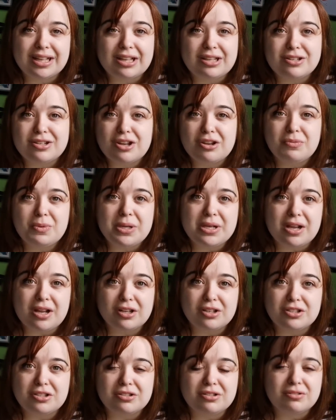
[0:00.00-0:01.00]
I know we
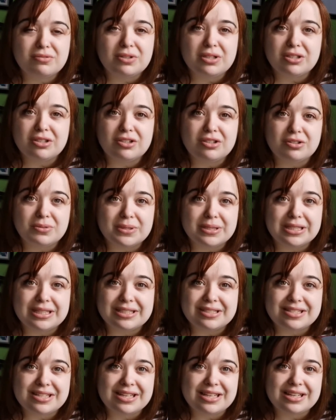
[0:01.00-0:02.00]
couldn't do it
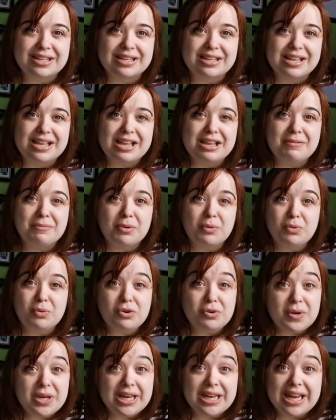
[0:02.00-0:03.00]
this year, but we're
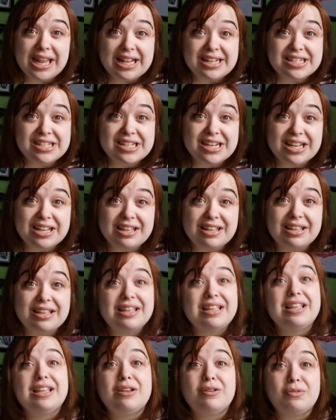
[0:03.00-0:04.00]
doing it next year,
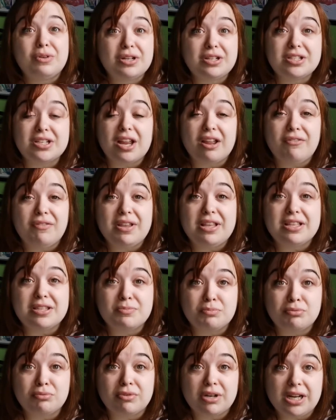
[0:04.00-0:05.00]
which I think is
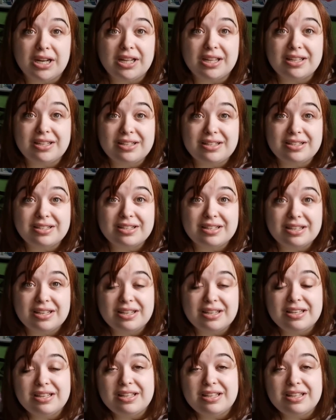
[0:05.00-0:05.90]
brilliant.